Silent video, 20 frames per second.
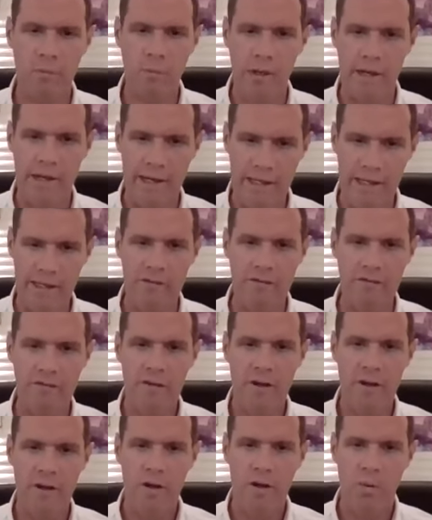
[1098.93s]
It's
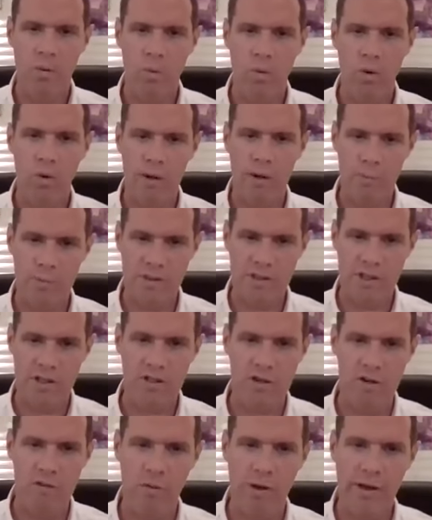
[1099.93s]
when we leave,
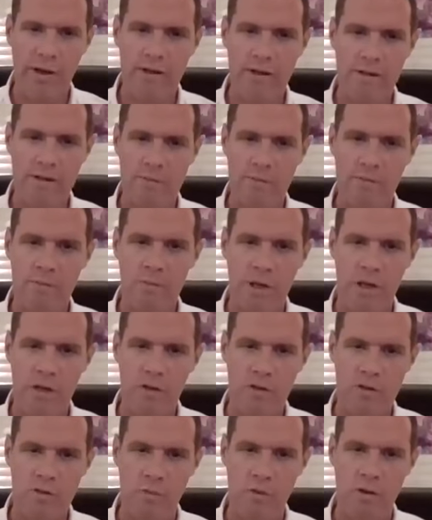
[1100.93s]
we're in a position of
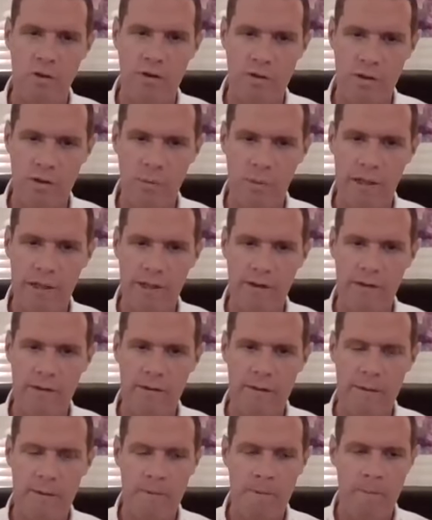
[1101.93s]
weakness because
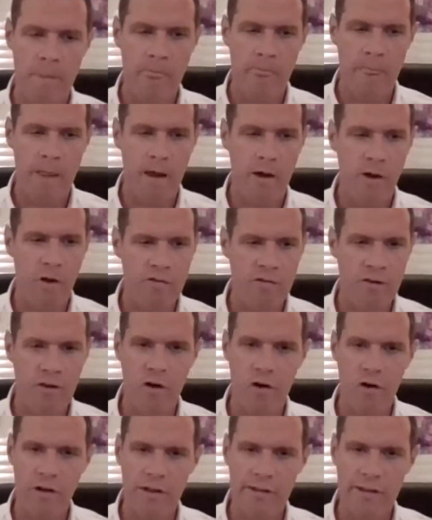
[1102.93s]
we're depleted.
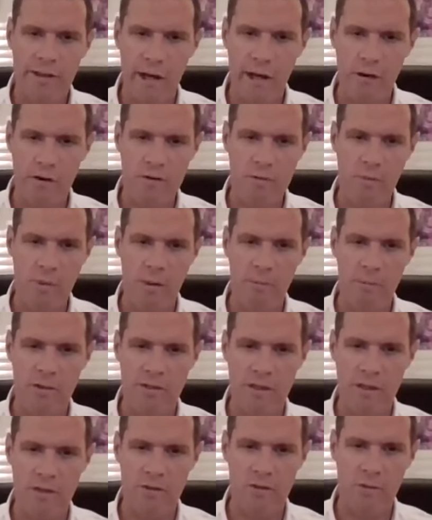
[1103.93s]
I often call
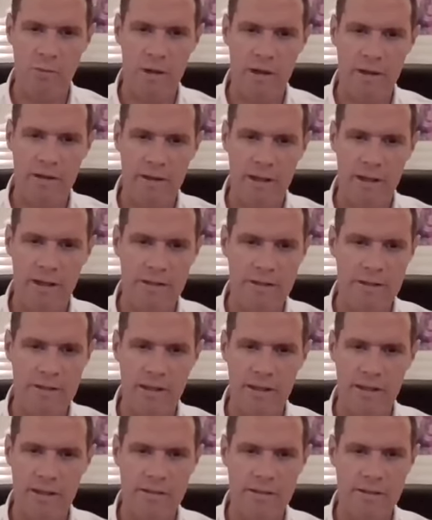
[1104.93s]
it the Irish mammy
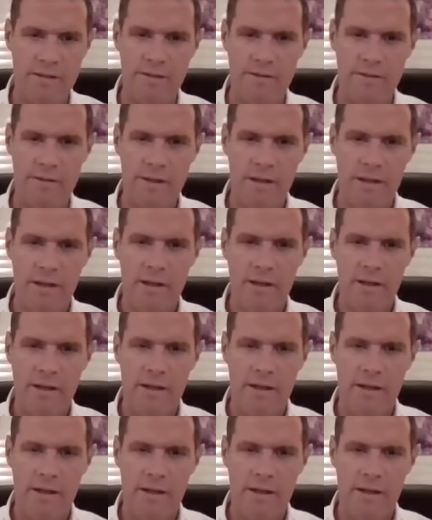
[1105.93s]
syndrome, but I think it's